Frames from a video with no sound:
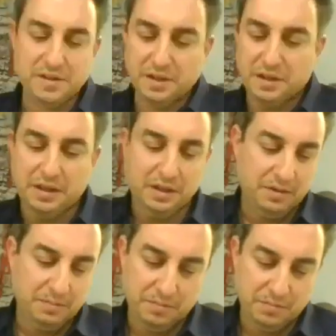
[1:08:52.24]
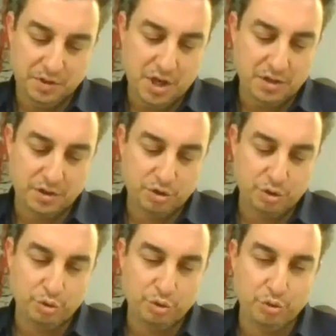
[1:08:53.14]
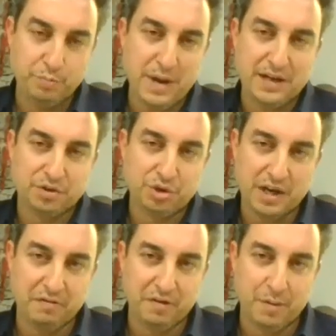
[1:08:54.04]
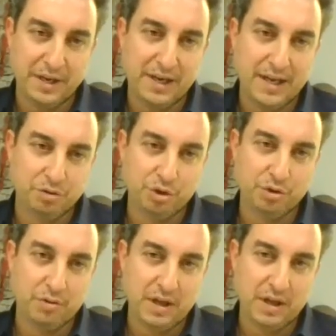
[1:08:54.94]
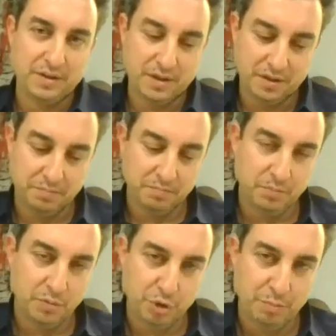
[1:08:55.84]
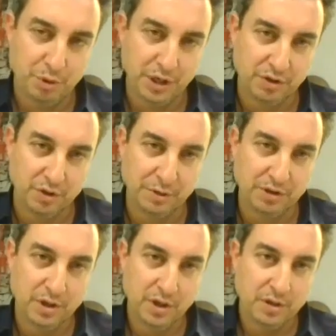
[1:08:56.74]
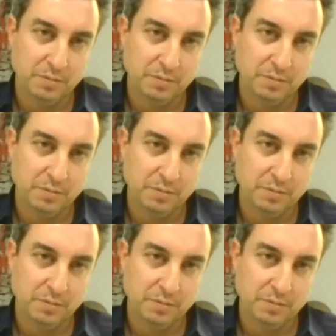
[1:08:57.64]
easily done to backtrack from a letter than a proper agreement.